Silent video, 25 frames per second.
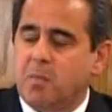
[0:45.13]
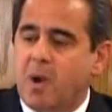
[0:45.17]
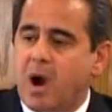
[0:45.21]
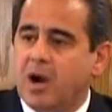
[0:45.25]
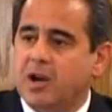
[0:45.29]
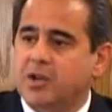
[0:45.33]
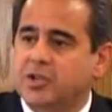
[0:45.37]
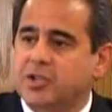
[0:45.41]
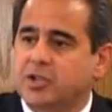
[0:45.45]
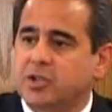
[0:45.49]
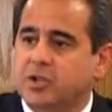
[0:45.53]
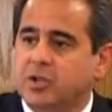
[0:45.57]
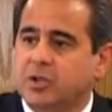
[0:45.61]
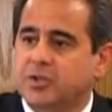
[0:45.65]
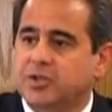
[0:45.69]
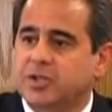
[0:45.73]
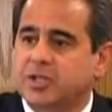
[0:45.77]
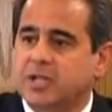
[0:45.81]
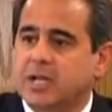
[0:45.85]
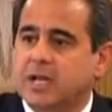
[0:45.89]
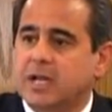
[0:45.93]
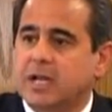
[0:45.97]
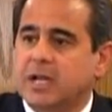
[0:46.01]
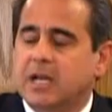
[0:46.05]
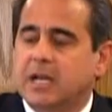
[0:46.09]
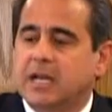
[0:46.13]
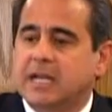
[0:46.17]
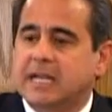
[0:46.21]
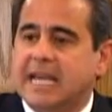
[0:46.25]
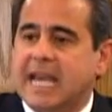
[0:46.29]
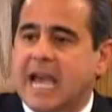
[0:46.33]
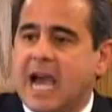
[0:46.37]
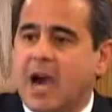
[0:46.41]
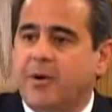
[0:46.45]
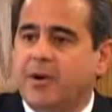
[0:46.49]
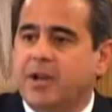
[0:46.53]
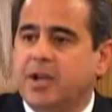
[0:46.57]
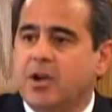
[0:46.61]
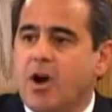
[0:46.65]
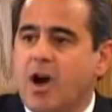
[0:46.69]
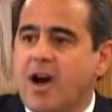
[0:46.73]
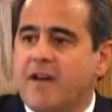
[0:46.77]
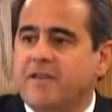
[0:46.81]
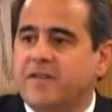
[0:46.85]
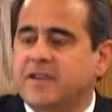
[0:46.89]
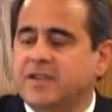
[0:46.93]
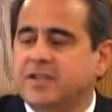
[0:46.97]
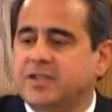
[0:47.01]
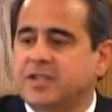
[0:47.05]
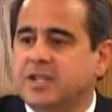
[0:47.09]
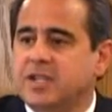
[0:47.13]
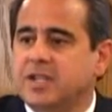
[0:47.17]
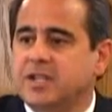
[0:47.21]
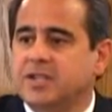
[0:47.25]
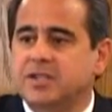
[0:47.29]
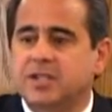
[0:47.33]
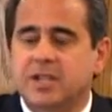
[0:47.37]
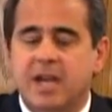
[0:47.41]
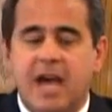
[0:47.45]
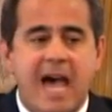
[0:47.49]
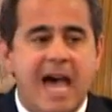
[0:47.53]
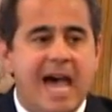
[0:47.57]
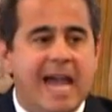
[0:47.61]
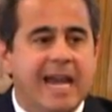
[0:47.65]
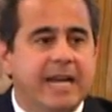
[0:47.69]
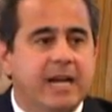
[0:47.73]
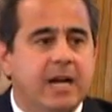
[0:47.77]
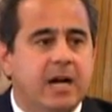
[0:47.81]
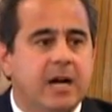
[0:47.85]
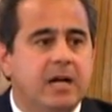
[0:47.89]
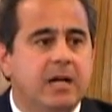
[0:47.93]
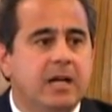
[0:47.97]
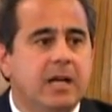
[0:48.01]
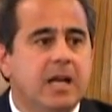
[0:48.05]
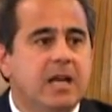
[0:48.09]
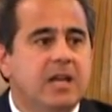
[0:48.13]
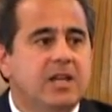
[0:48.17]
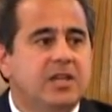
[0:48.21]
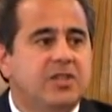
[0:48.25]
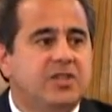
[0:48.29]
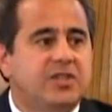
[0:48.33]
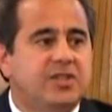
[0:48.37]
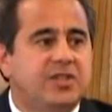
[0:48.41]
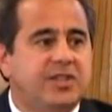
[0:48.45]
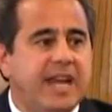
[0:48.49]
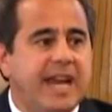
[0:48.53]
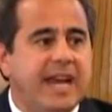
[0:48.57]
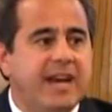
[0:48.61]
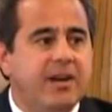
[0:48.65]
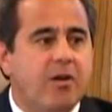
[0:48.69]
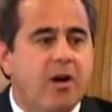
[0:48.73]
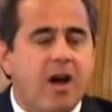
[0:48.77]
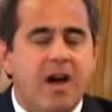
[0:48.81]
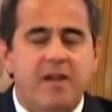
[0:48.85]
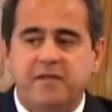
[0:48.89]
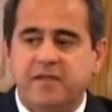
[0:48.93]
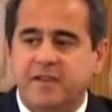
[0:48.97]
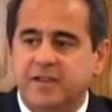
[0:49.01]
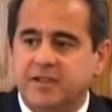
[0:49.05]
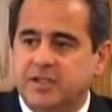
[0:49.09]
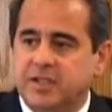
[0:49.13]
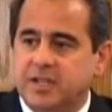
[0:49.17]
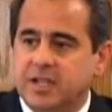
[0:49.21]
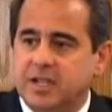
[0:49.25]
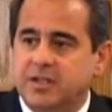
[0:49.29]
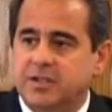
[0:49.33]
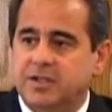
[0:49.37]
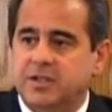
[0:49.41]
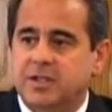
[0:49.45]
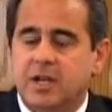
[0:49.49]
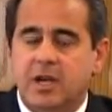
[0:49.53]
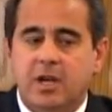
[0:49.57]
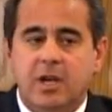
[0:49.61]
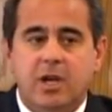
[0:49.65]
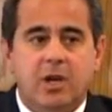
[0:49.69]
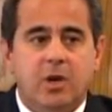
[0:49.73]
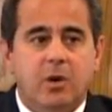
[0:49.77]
Marshals, county offices, HIDA, state offices.